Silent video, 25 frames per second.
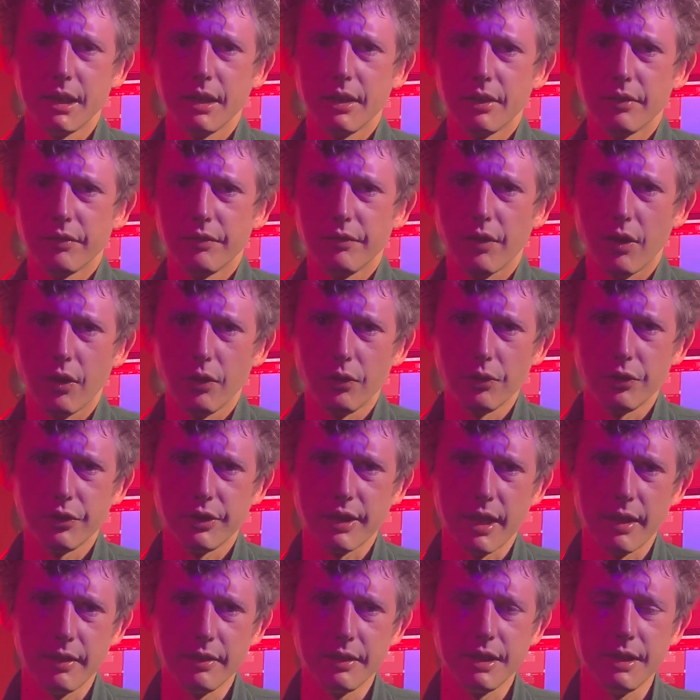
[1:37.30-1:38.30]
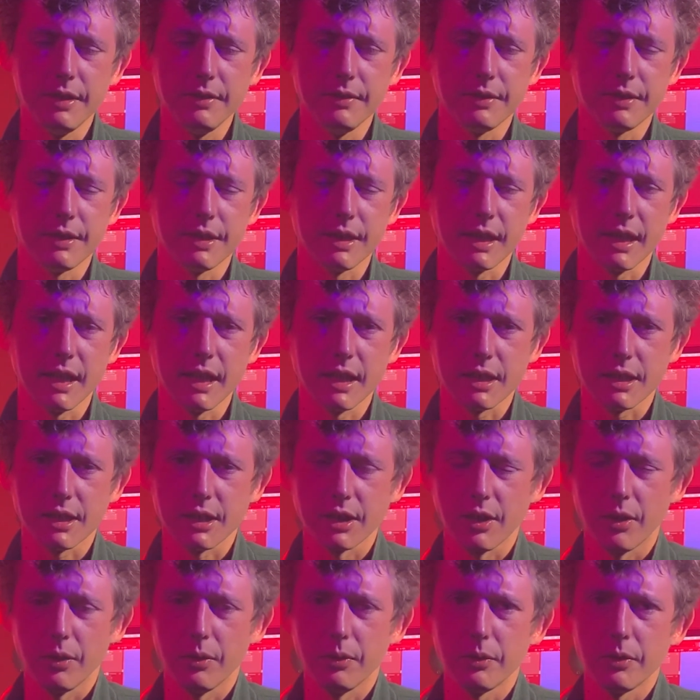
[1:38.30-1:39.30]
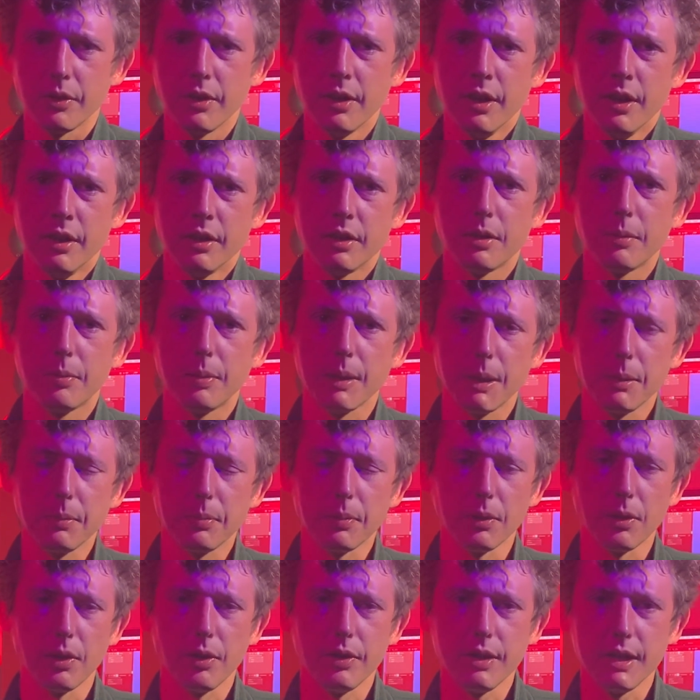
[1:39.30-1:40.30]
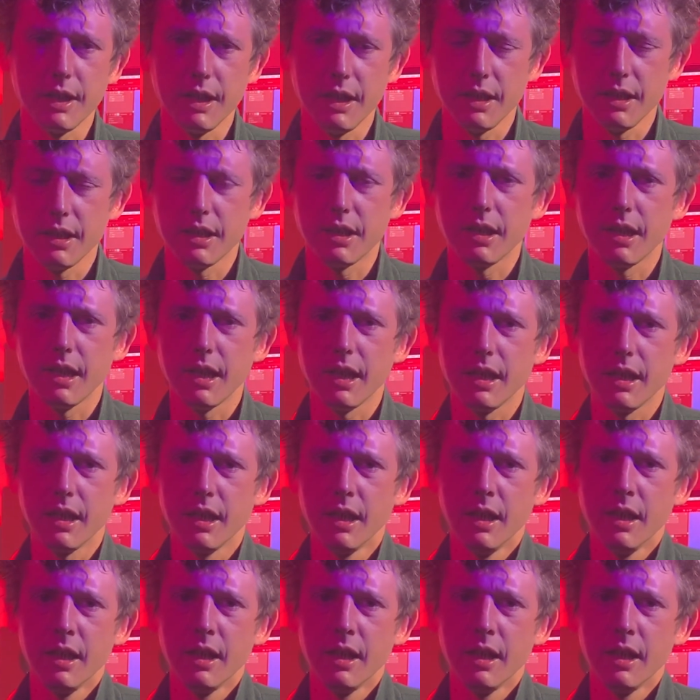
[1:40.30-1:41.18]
and the false narratives that get sold to people on the internet